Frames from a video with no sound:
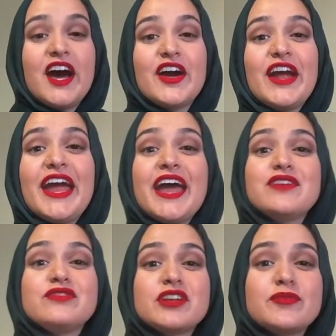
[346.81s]
All right,
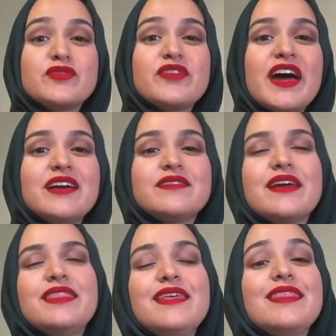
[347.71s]
and for number five,
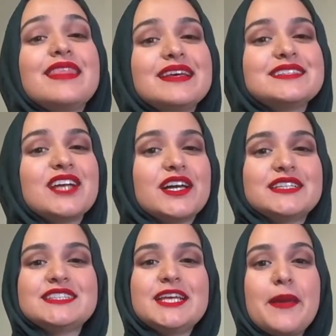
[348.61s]
I think this
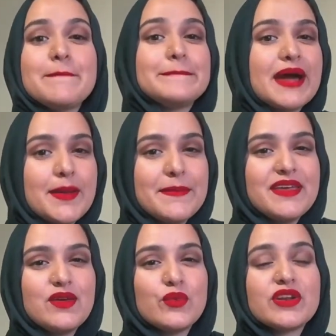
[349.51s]
honestly might
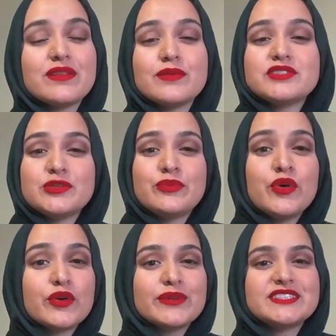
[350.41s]
be one of the most
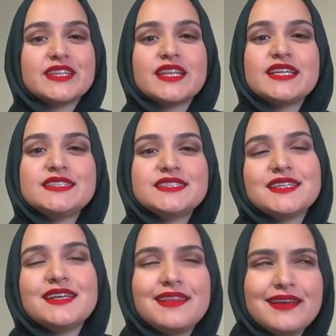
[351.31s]
important ones on the list.
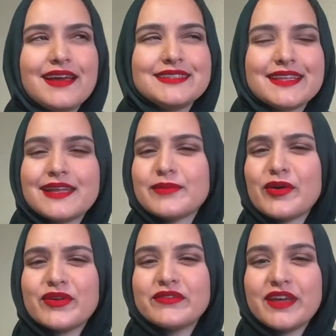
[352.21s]
I think I said that
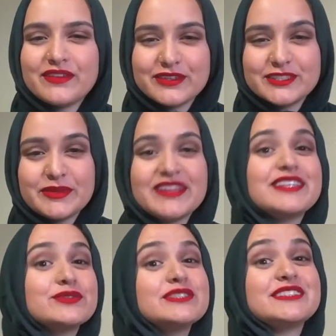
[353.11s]
about one of the other ones, but
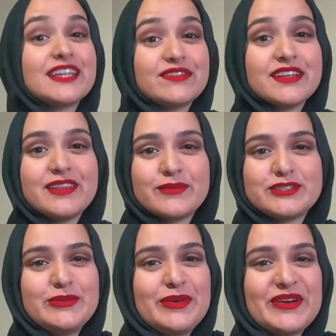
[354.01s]
this one's definitely the
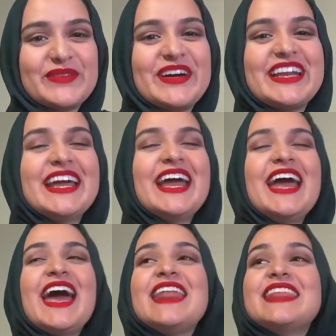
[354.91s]
most important one.
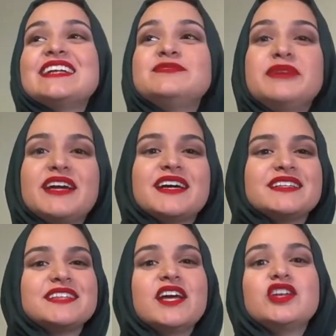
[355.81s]
And that's
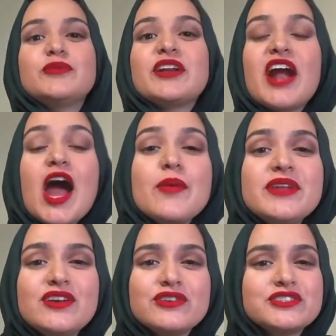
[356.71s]
because no matter how
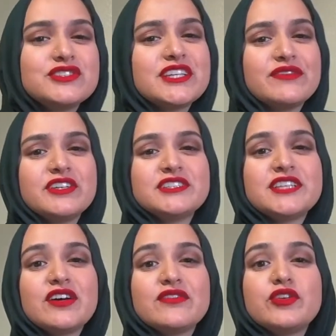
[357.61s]
many goals you set for
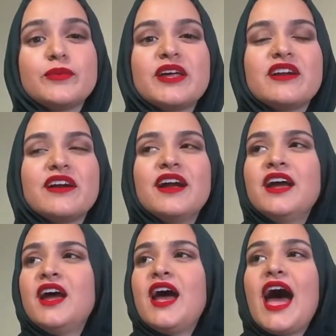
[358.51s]
yourself, no matter
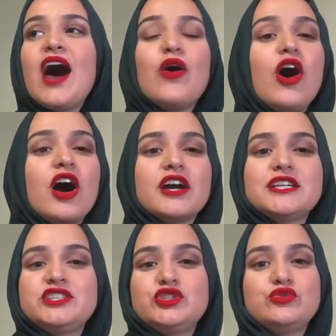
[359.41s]
how
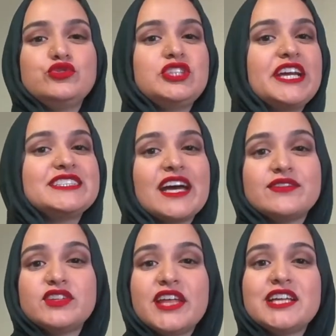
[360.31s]
hard you chase
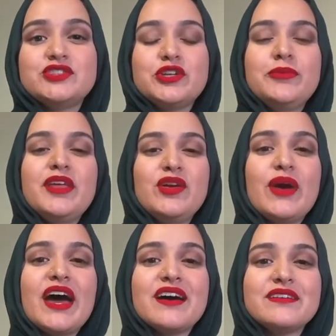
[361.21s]
after that dream that you
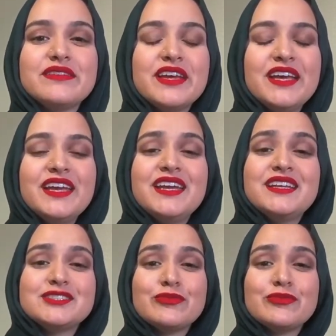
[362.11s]
have, it is